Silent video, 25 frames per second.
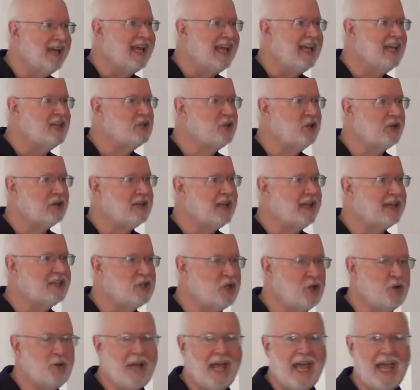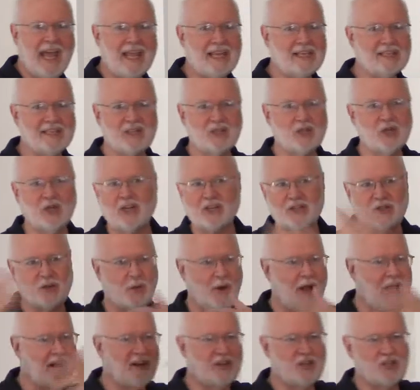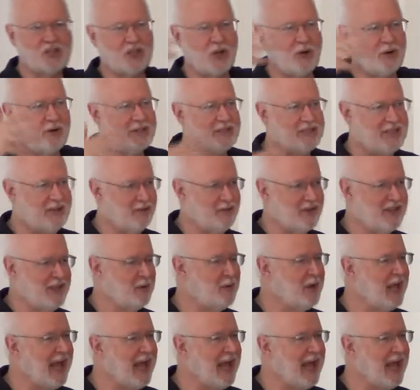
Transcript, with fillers: He took like two days and took us around and showed us everything.